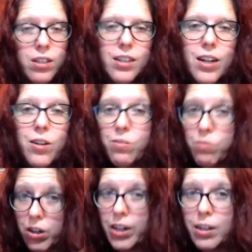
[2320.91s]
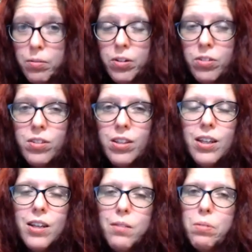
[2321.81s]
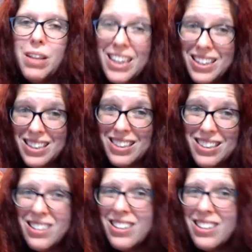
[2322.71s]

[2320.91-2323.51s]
We're animals. Plants,